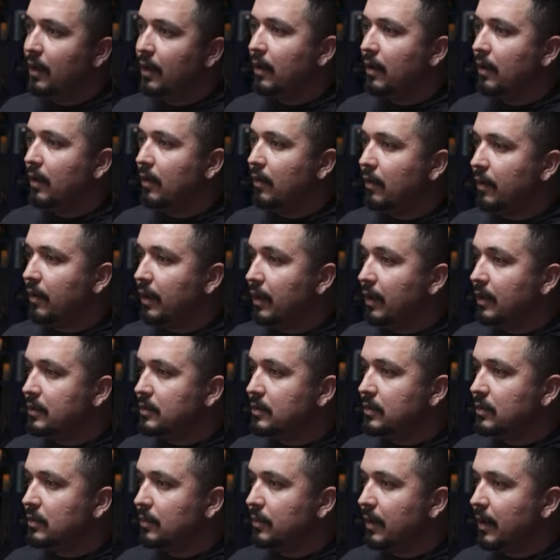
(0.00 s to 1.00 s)
Okay, let's
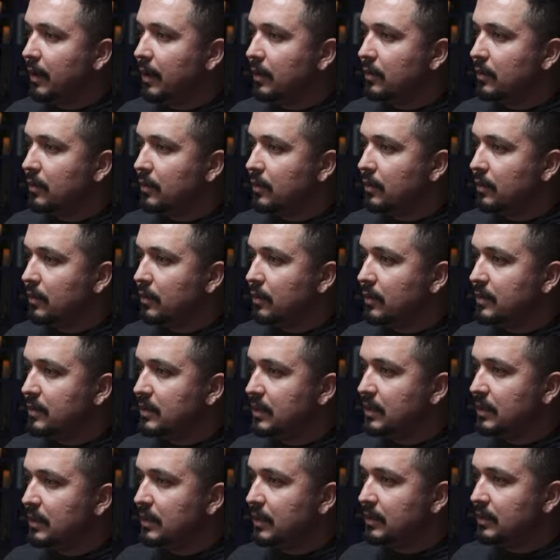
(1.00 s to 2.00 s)
go back to
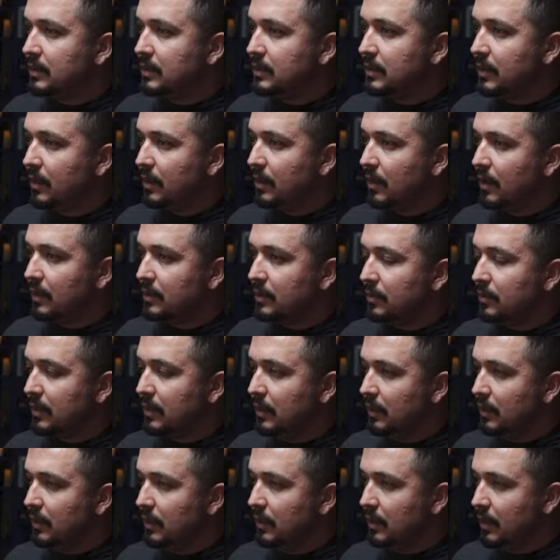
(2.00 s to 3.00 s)
settings here as
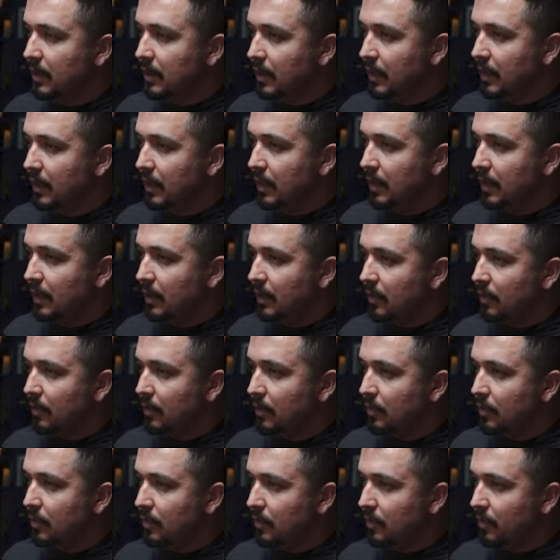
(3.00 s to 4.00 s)
well. Go
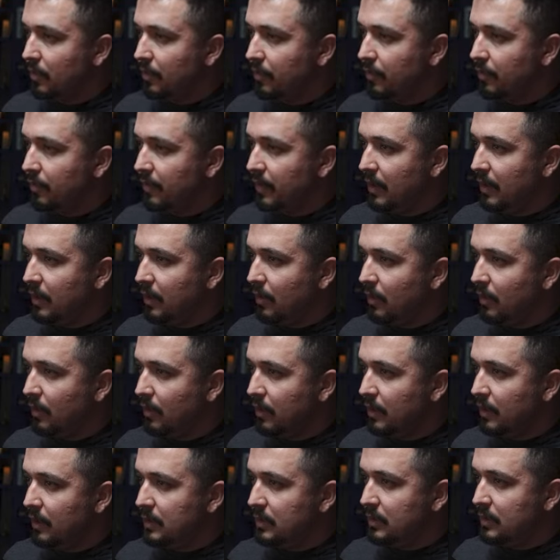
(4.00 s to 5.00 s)
to fill
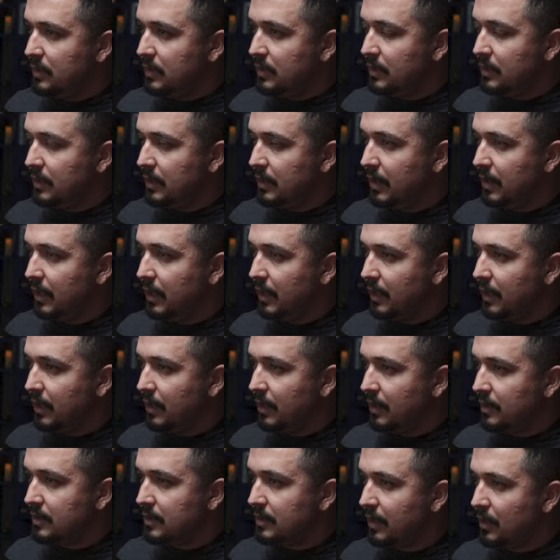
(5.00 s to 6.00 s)
orders and
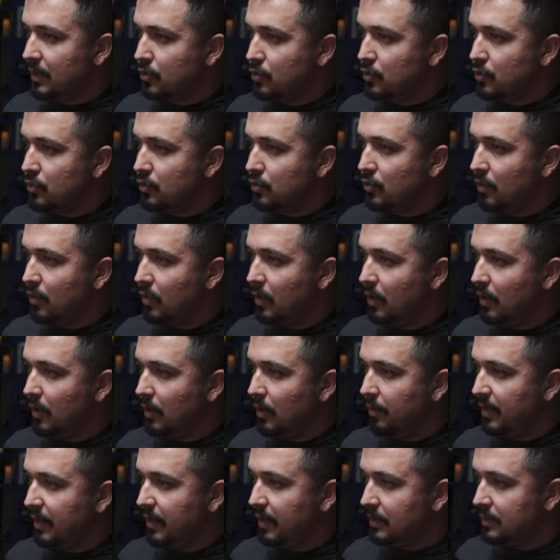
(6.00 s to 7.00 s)
then say show all,
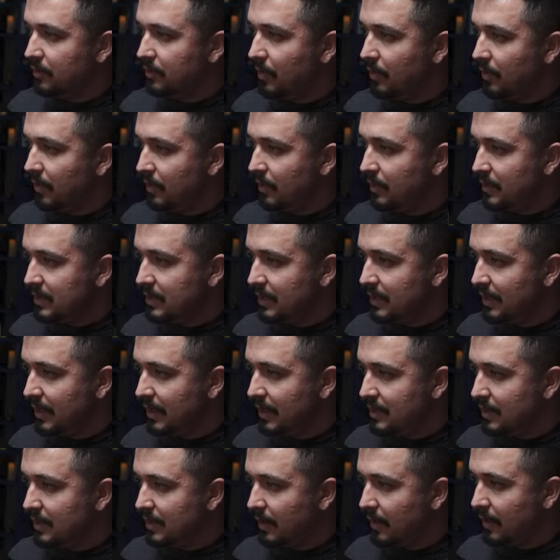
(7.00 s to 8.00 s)
because we want to see
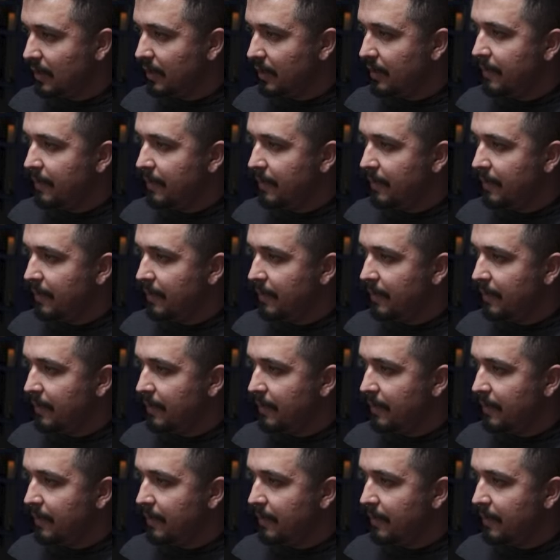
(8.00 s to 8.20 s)
this line